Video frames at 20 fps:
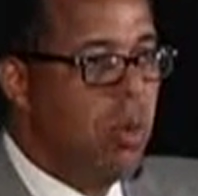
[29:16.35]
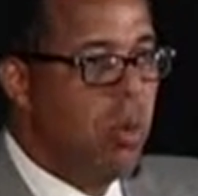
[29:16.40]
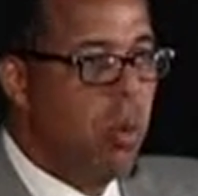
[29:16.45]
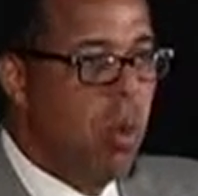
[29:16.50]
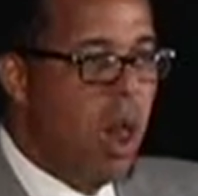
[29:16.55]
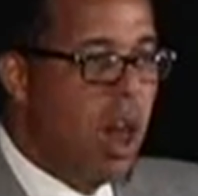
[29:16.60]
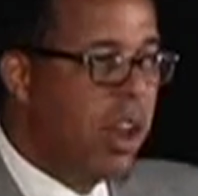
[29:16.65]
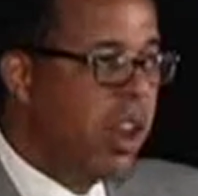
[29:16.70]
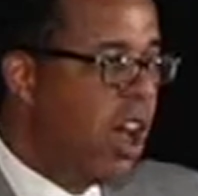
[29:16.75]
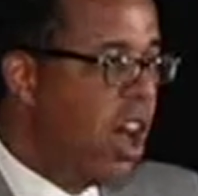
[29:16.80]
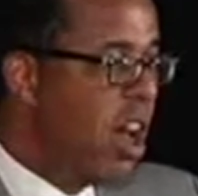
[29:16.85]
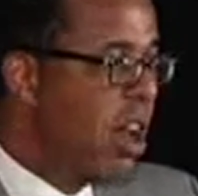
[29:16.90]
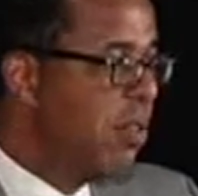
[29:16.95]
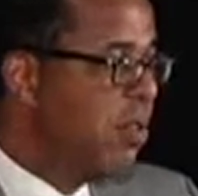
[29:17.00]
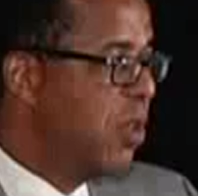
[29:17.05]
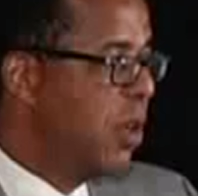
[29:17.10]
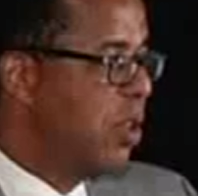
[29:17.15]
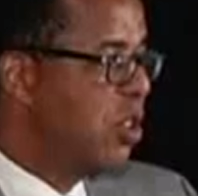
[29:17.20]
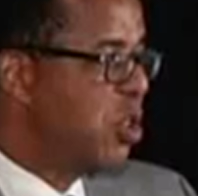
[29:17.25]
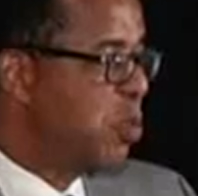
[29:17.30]

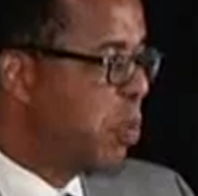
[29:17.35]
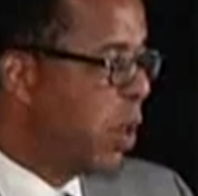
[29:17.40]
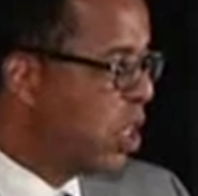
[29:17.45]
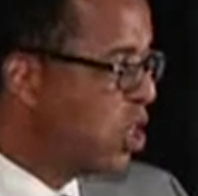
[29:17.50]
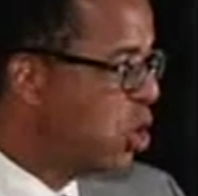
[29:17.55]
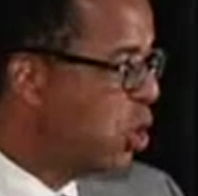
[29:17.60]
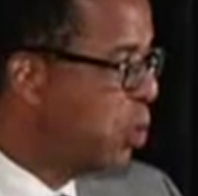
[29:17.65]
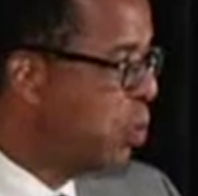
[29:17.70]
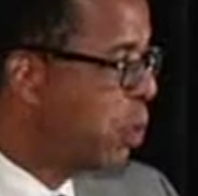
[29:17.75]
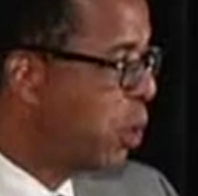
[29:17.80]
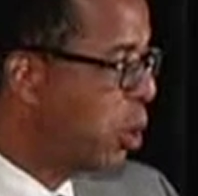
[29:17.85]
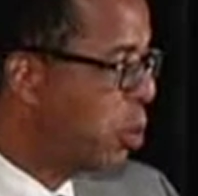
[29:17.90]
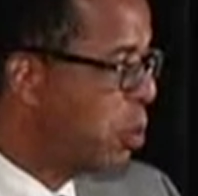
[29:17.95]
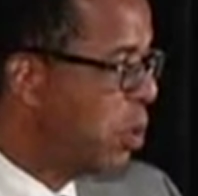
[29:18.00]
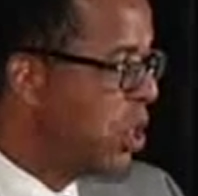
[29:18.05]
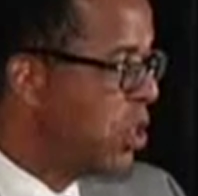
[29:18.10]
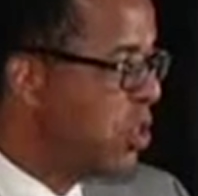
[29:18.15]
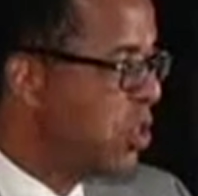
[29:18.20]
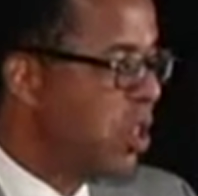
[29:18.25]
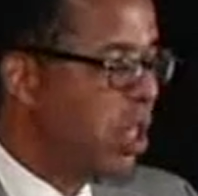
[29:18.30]
One-off,
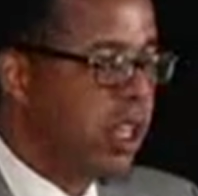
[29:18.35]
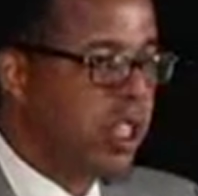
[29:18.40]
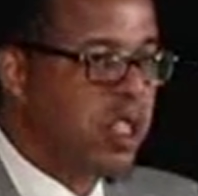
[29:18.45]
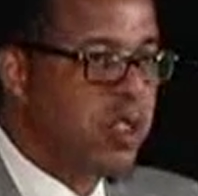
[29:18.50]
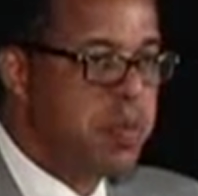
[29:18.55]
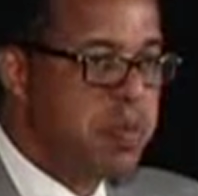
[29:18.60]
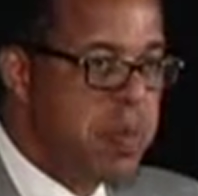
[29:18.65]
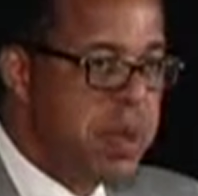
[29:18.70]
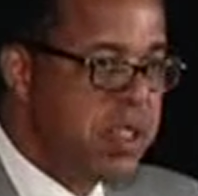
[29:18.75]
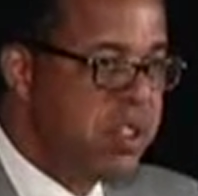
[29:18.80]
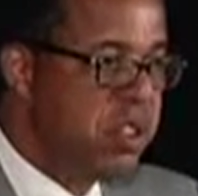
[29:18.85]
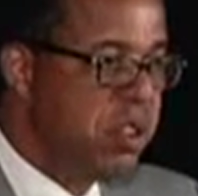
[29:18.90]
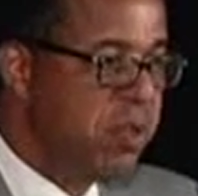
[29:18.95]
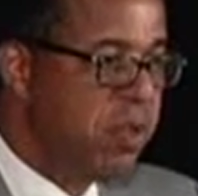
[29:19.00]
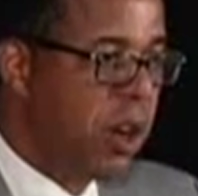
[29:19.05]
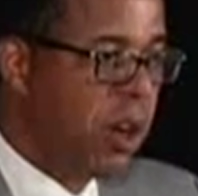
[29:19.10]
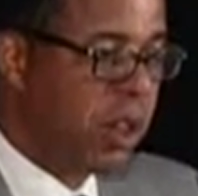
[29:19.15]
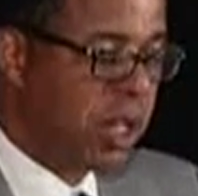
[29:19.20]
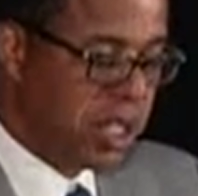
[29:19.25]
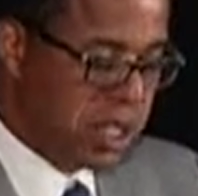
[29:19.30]
special-purpose, expensive
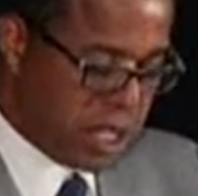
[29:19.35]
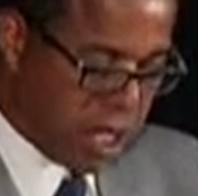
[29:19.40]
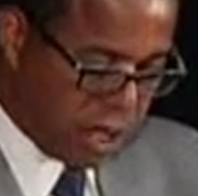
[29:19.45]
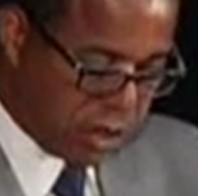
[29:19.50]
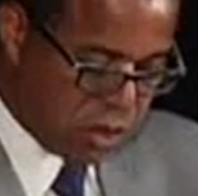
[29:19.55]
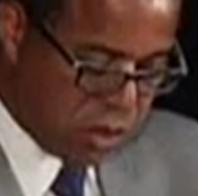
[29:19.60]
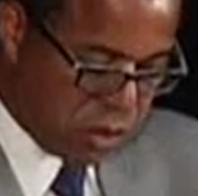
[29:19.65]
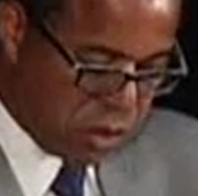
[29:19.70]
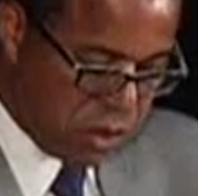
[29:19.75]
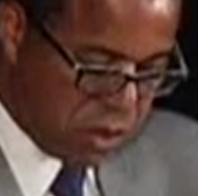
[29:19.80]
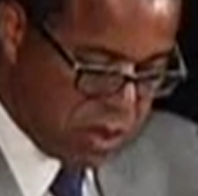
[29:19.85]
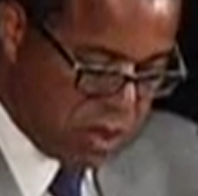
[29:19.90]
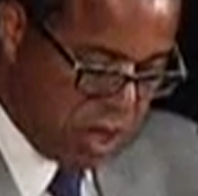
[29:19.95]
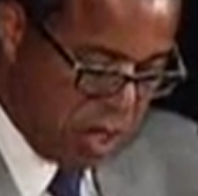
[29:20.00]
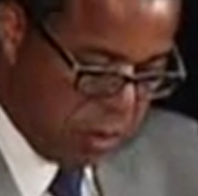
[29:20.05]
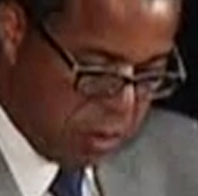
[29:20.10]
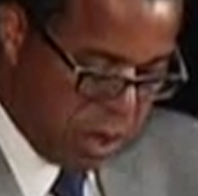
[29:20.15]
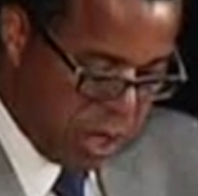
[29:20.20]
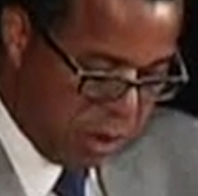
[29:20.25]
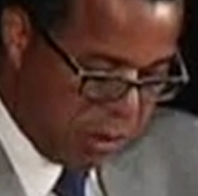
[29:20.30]
architectures
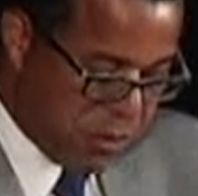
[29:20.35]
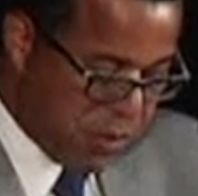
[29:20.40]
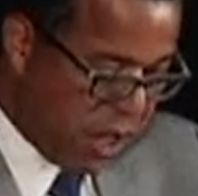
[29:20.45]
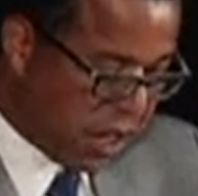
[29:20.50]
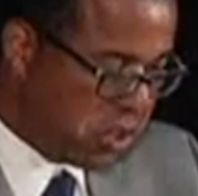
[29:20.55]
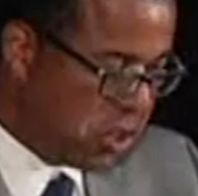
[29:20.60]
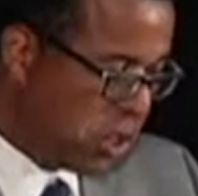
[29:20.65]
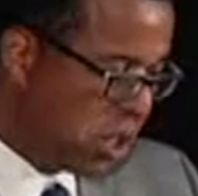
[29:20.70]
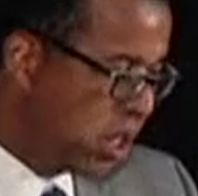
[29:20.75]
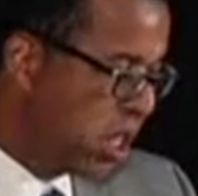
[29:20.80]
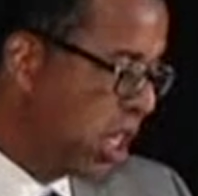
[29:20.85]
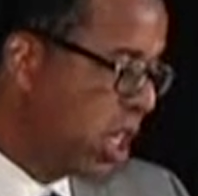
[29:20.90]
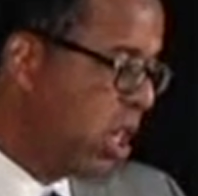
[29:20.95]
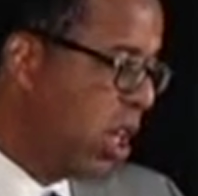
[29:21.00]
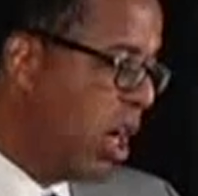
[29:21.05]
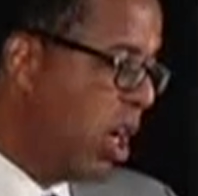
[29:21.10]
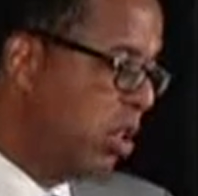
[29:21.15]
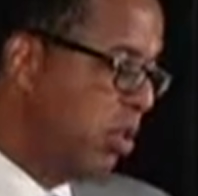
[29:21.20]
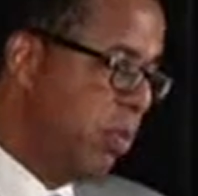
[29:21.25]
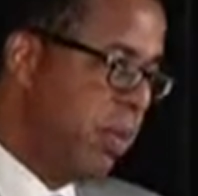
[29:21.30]
that we affectionately
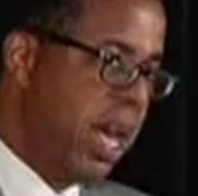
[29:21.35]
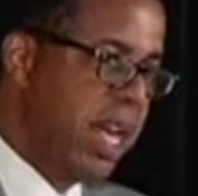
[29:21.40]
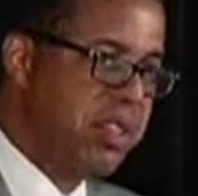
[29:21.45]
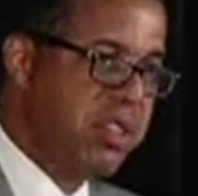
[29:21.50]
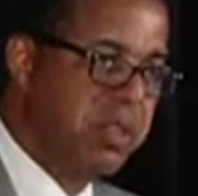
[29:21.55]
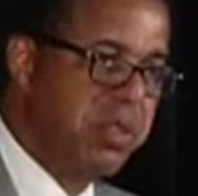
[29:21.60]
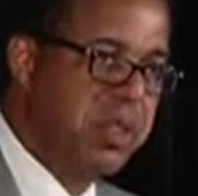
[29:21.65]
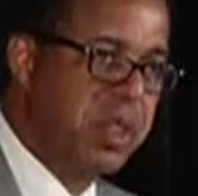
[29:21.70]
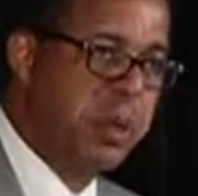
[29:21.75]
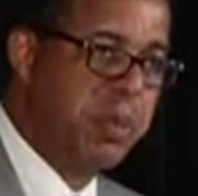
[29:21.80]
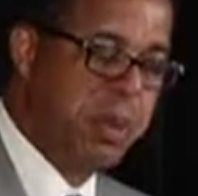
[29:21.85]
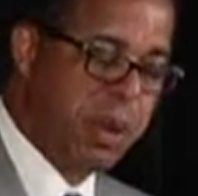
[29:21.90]
called massively